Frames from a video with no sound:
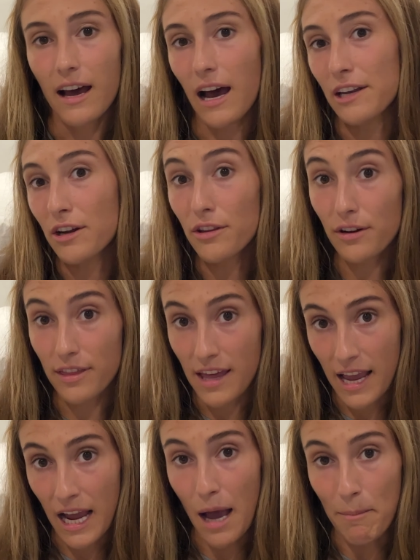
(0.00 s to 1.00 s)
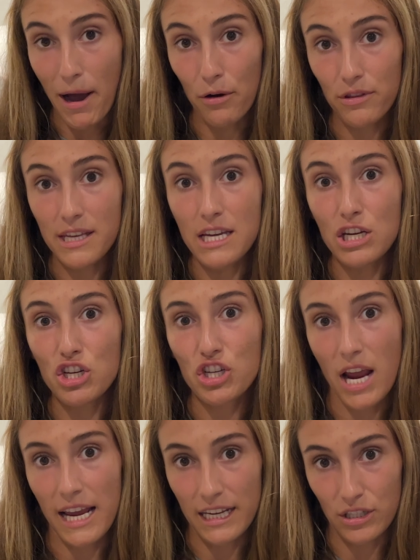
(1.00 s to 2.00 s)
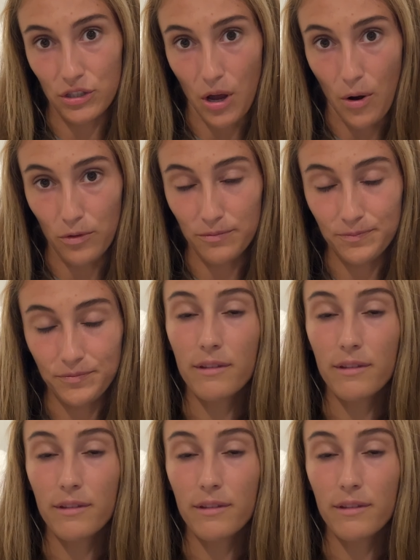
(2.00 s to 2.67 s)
Another thing about the Schengen Zone,